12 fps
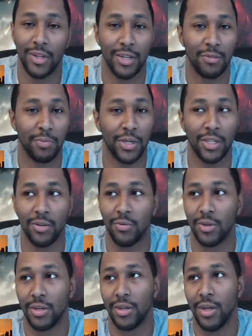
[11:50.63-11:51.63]
Especially
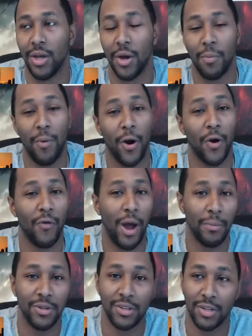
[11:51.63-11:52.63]
when Margot
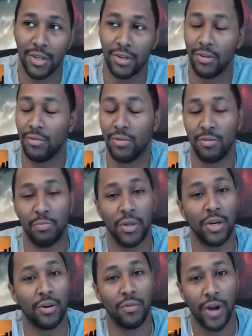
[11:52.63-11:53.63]
Robbie's in there
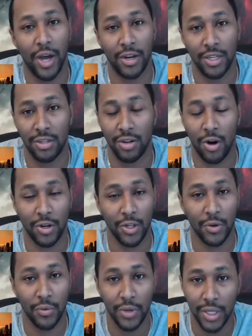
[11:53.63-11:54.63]
spinning around as Harley
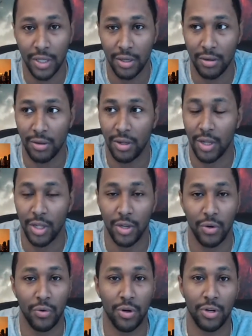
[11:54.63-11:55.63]
Quinn,
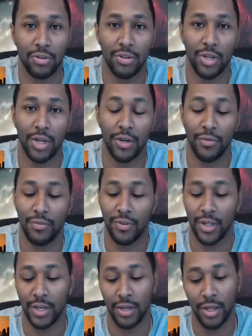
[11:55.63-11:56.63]
doing her stuff,
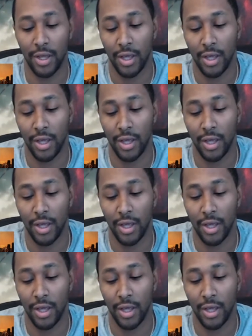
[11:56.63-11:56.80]
and